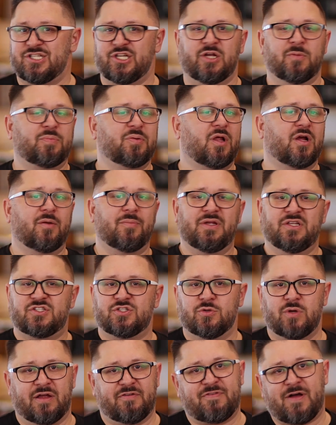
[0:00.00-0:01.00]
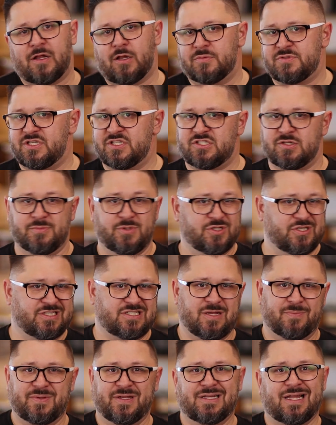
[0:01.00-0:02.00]
So you can plug them into a follow-up system using
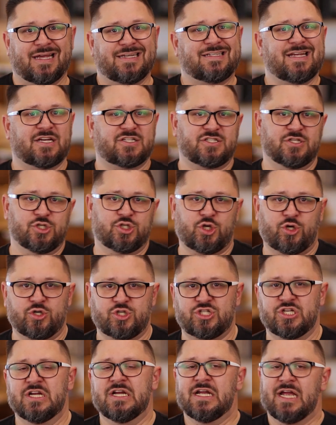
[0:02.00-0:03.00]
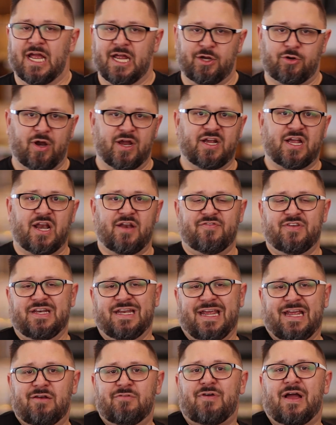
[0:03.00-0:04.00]
something like Text In Church and create kind of
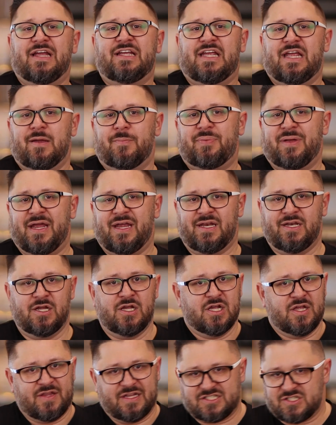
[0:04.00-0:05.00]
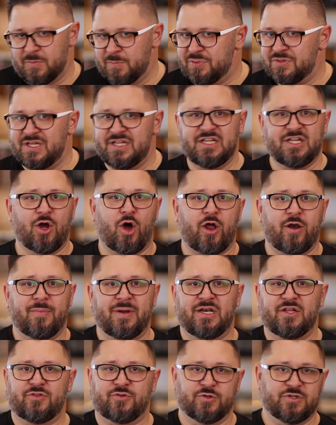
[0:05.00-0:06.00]
an invite campaign that's completely
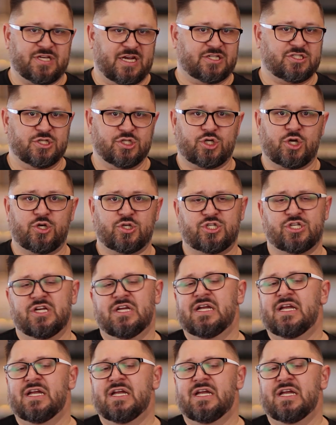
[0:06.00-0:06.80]
automated through Text In Church.